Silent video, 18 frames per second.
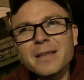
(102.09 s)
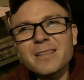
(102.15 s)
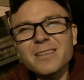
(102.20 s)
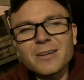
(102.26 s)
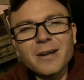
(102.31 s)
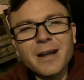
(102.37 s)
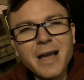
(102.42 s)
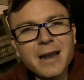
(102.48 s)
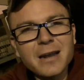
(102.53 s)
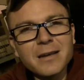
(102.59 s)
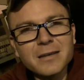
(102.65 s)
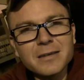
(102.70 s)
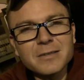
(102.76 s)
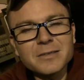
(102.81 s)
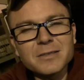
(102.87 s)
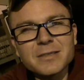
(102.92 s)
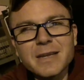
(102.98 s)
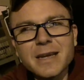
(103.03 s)
that are kind of
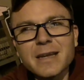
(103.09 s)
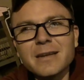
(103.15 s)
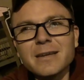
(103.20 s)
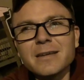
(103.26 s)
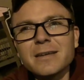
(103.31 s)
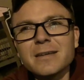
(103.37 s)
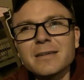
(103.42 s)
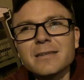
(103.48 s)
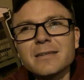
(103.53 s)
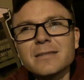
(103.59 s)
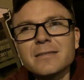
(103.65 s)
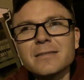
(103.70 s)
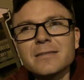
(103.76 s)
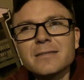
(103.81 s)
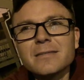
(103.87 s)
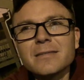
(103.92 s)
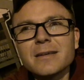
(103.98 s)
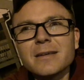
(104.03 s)
understanding and
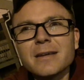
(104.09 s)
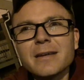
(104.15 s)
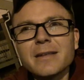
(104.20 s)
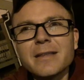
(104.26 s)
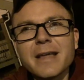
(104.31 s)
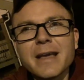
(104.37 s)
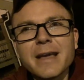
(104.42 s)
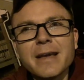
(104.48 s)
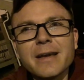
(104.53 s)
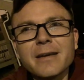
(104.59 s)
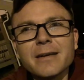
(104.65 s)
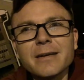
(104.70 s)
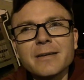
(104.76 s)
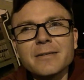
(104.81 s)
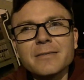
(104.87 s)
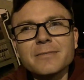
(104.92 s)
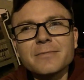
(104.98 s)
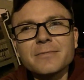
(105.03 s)
and they uh,